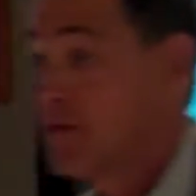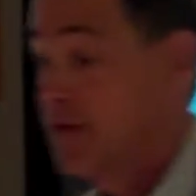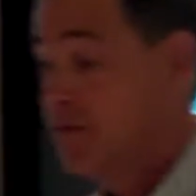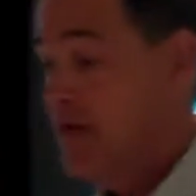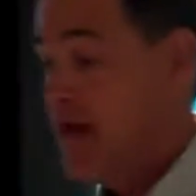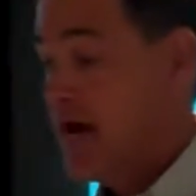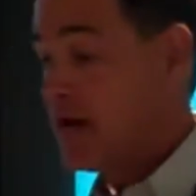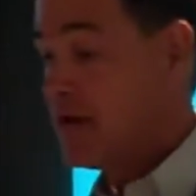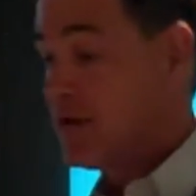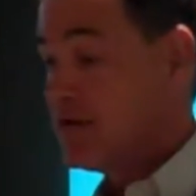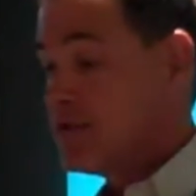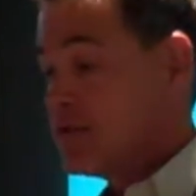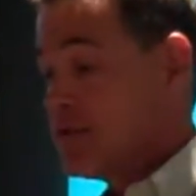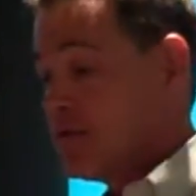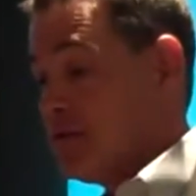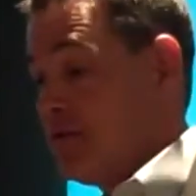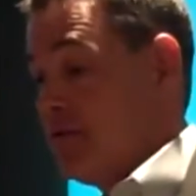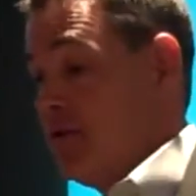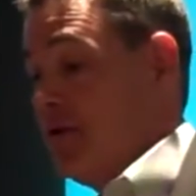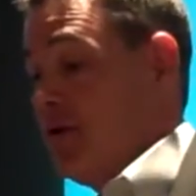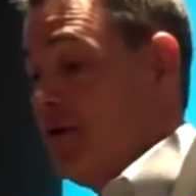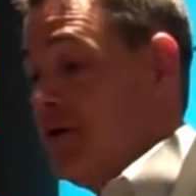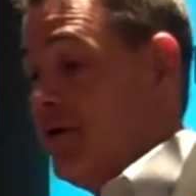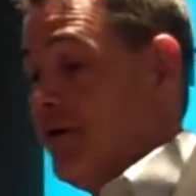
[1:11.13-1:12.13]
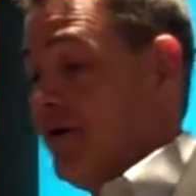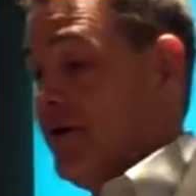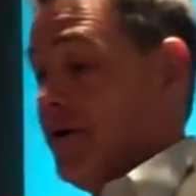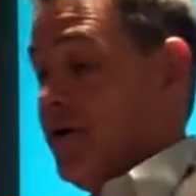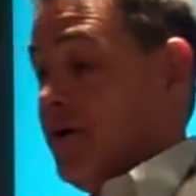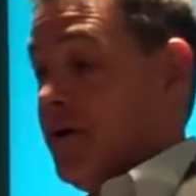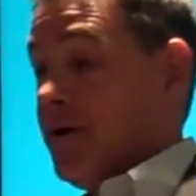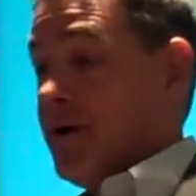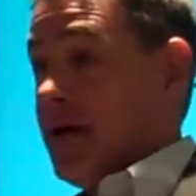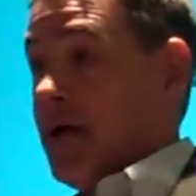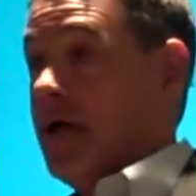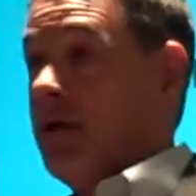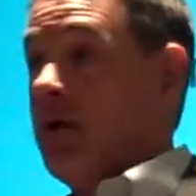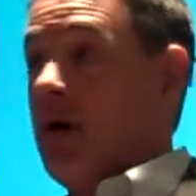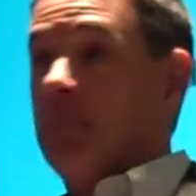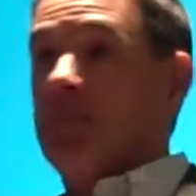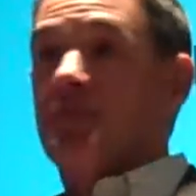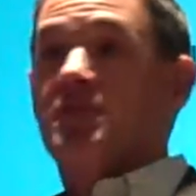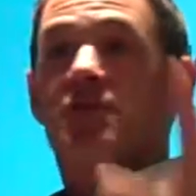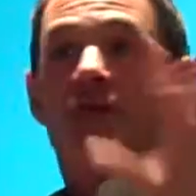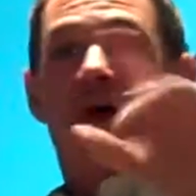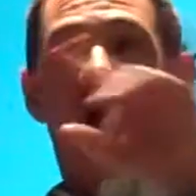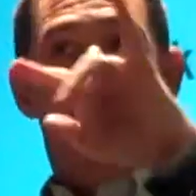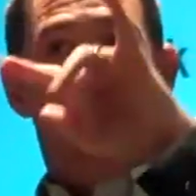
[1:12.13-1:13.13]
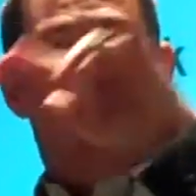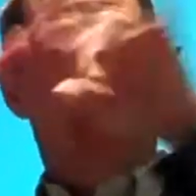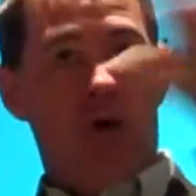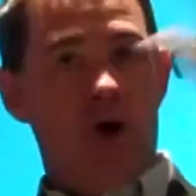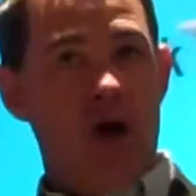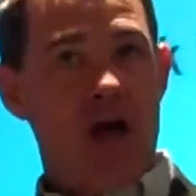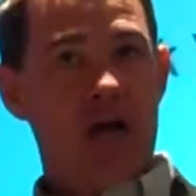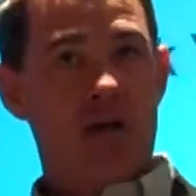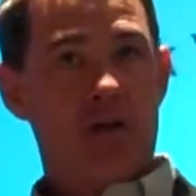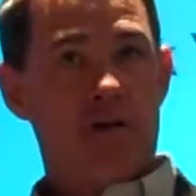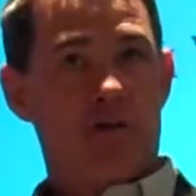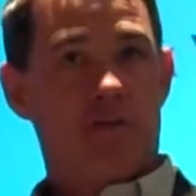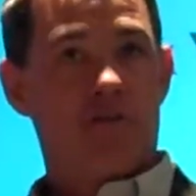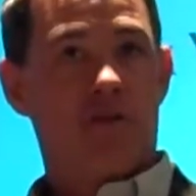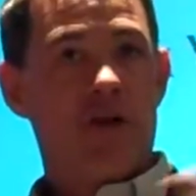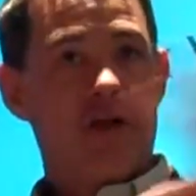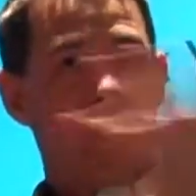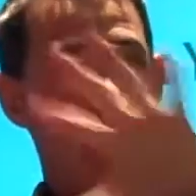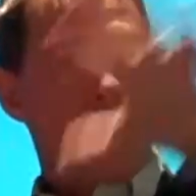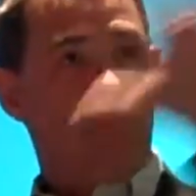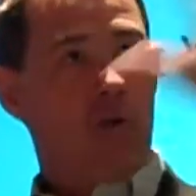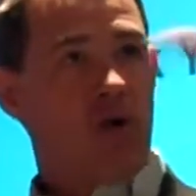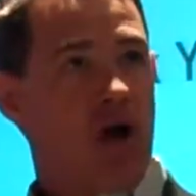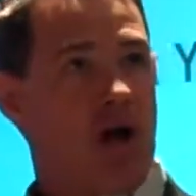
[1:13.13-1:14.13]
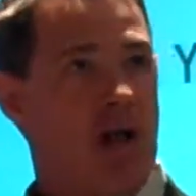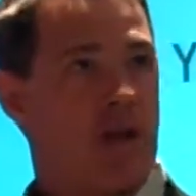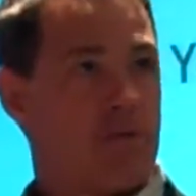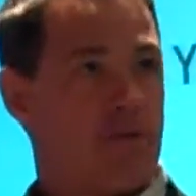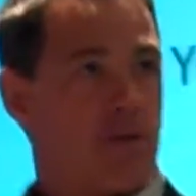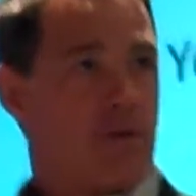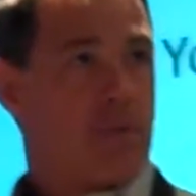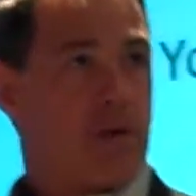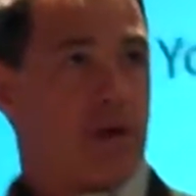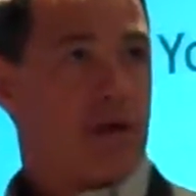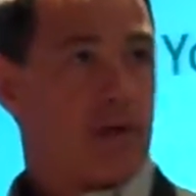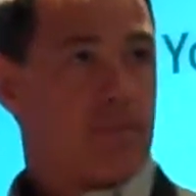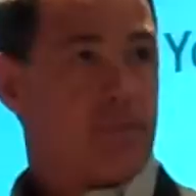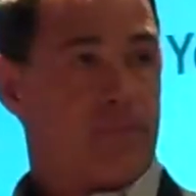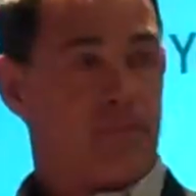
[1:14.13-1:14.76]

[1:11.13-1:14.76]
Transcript: and that is, and upper end, think upper end for a minute.